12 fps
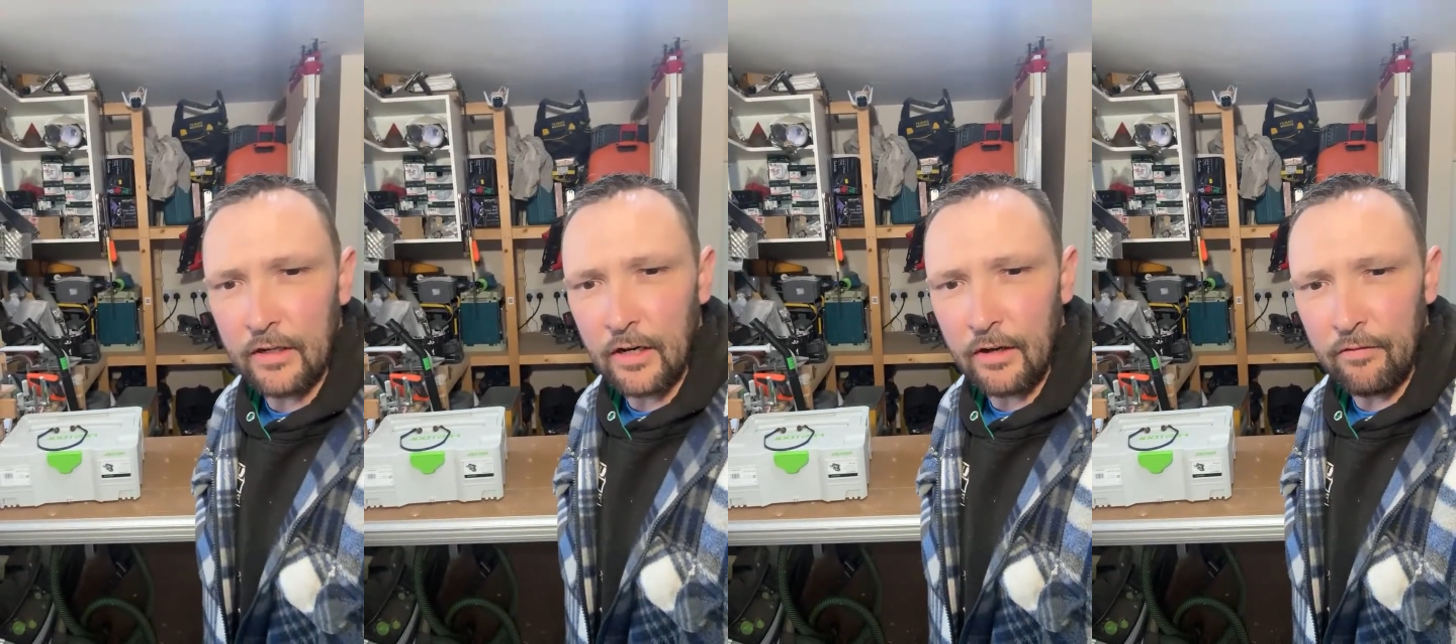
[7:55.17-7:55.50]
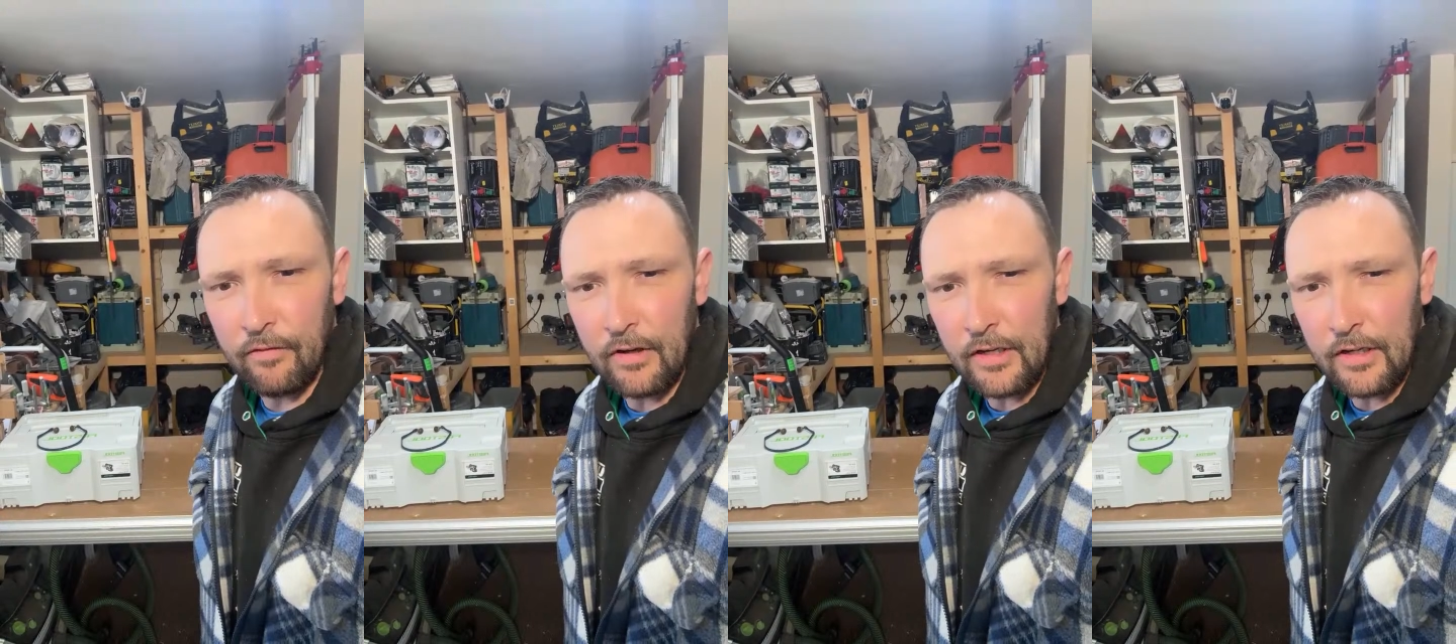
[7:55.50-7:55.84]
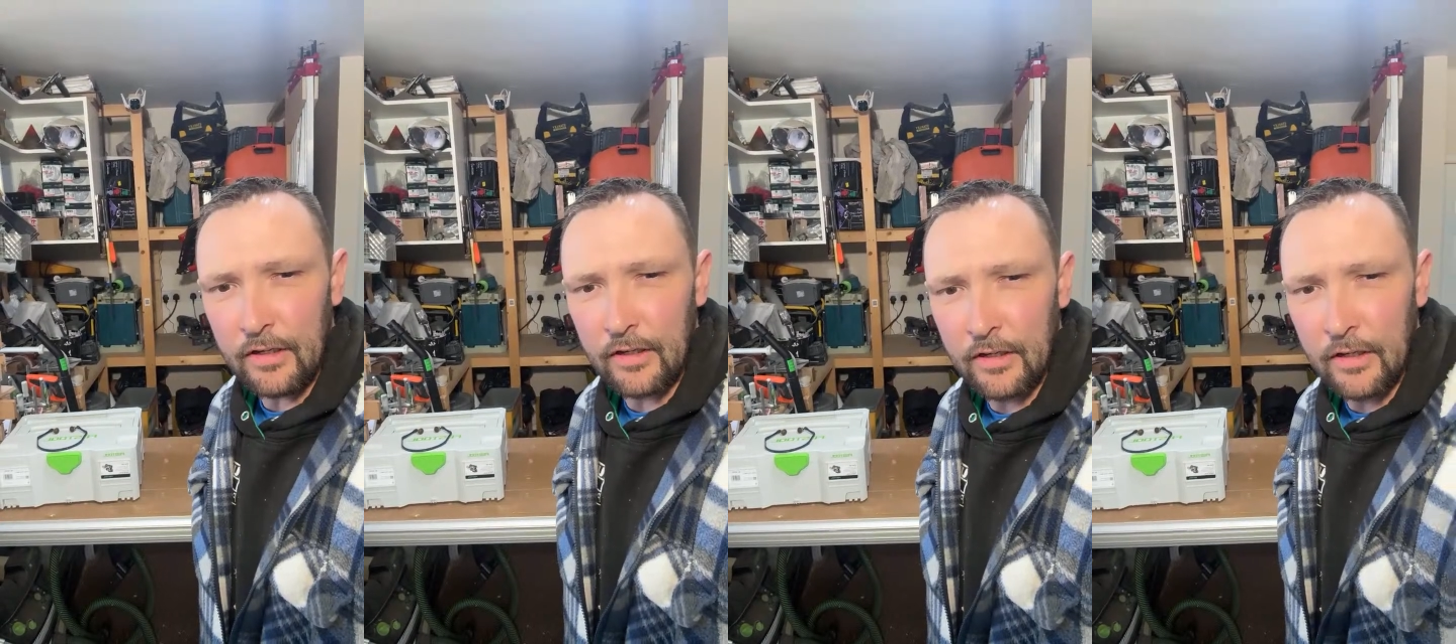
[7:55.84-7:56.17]
Lovely.
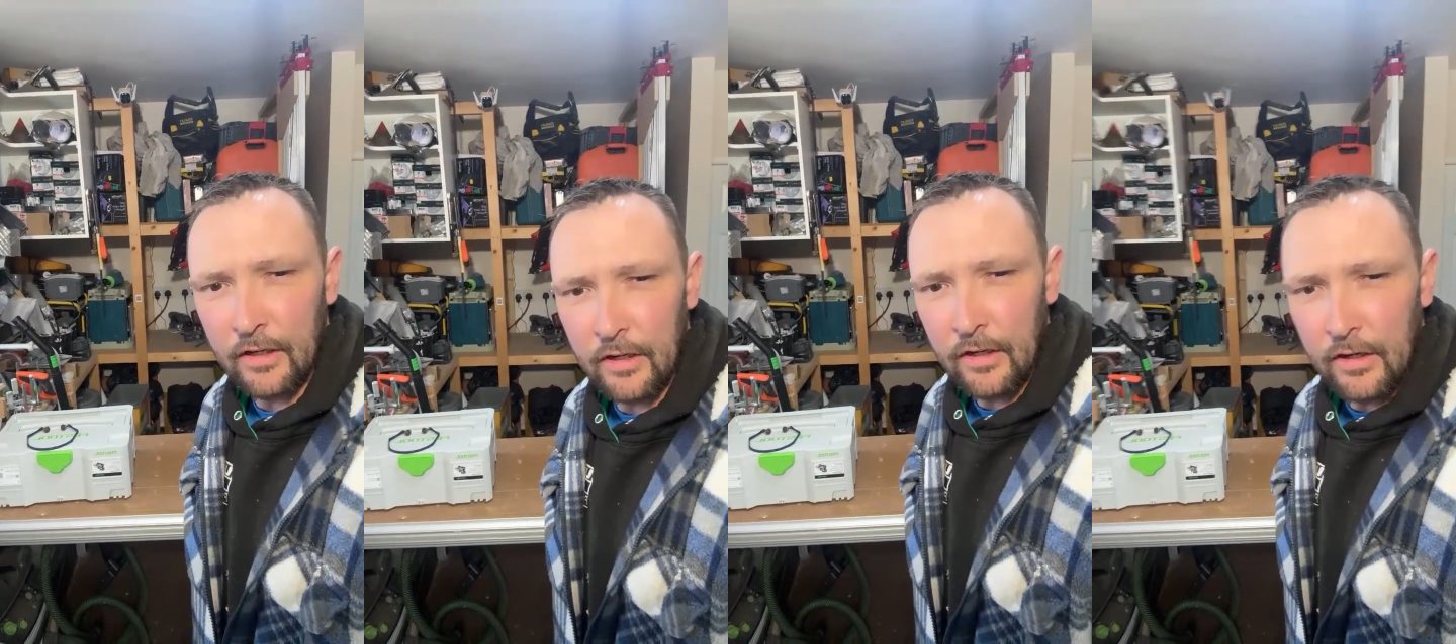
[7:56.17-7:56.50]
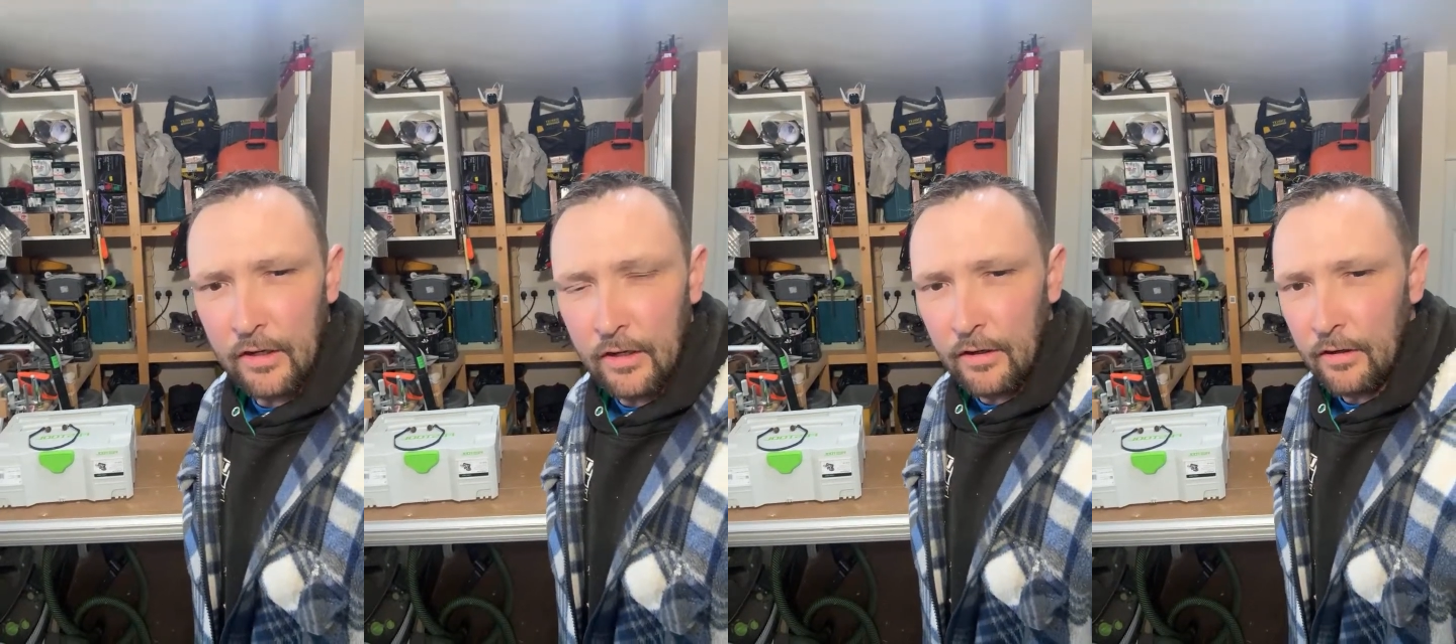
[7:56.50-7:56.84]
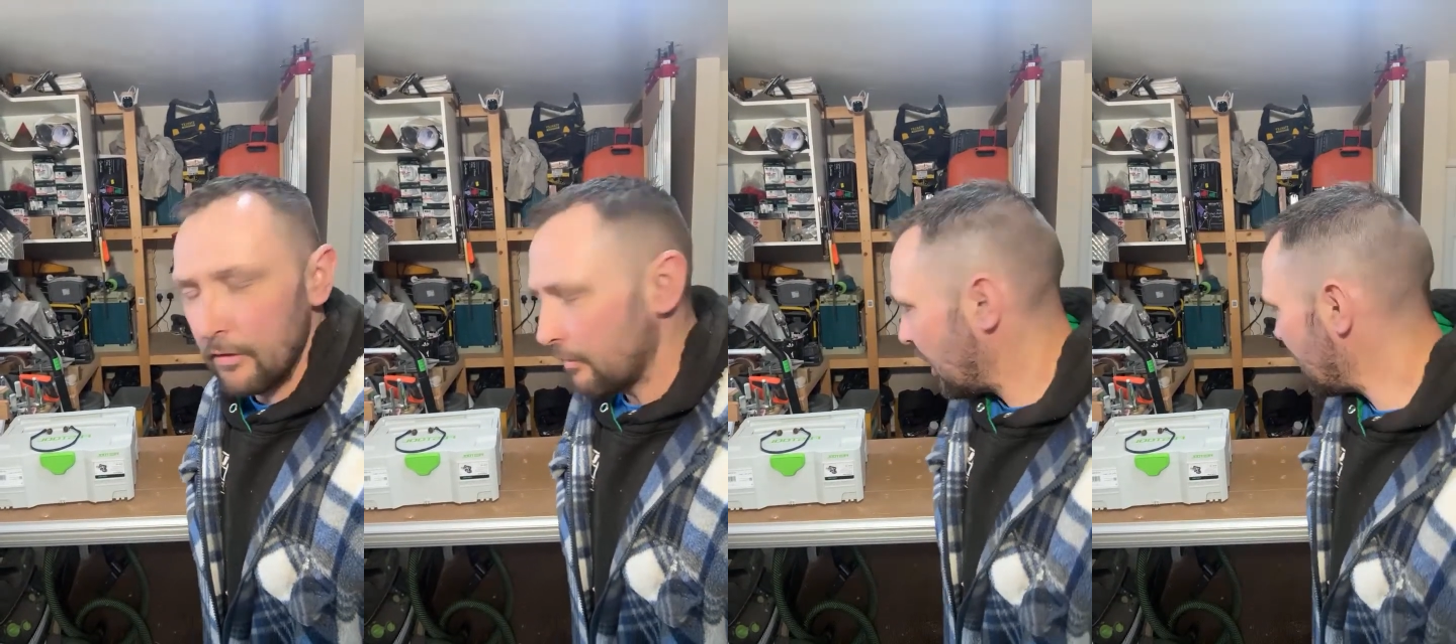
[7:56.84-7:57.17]

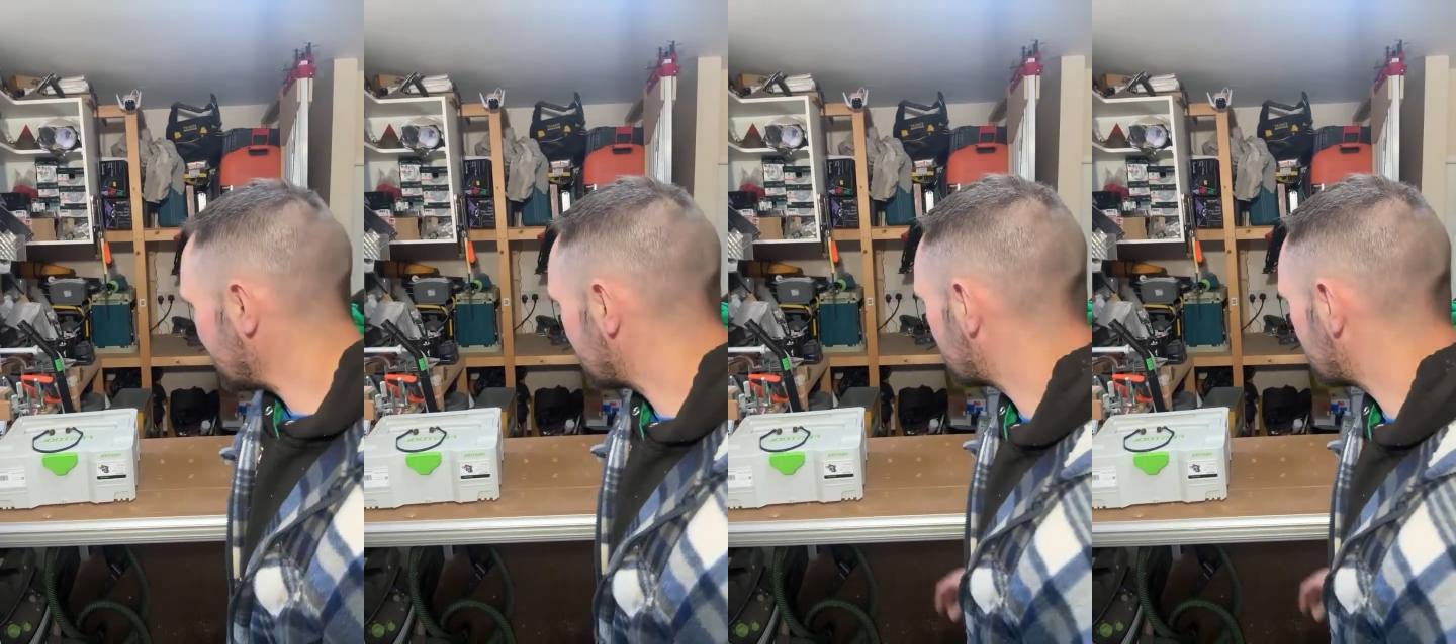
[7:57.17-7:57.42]
Right,